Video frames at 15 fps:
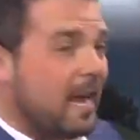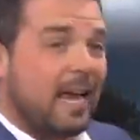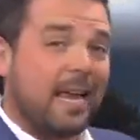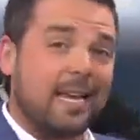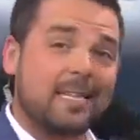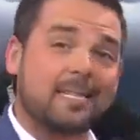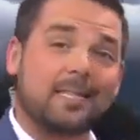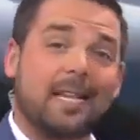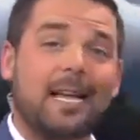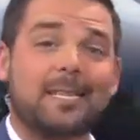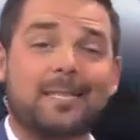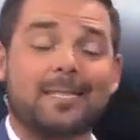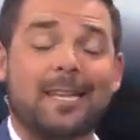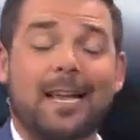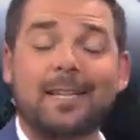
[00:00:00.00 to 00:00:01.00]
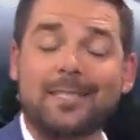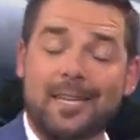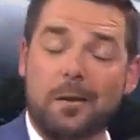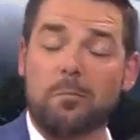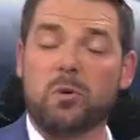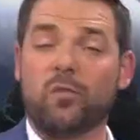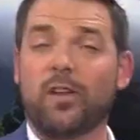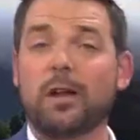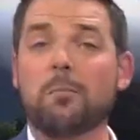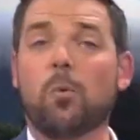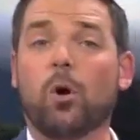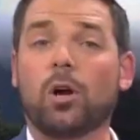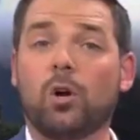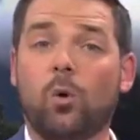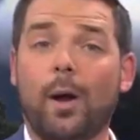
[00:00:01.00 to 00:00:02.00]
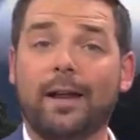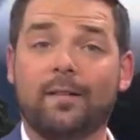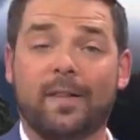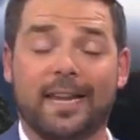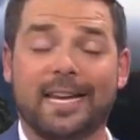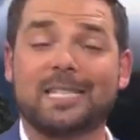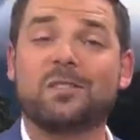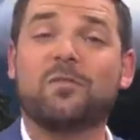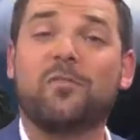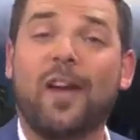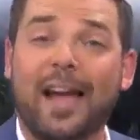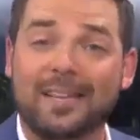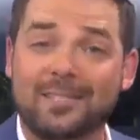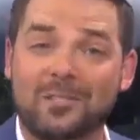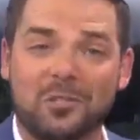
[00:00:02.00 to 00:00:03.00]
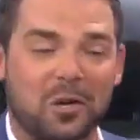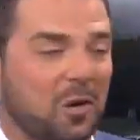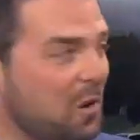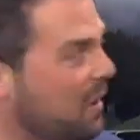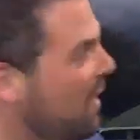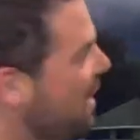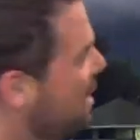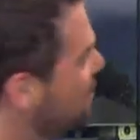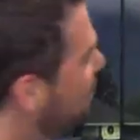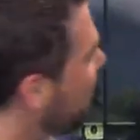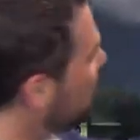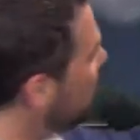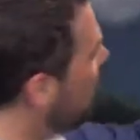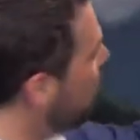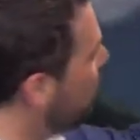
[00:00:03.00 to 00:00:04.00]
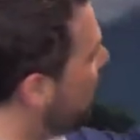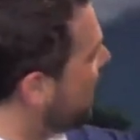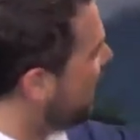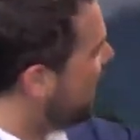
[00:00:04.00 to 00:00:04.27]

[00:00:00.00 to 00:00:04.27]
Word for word: is less dense and moving more quickly. It's faster. Below it,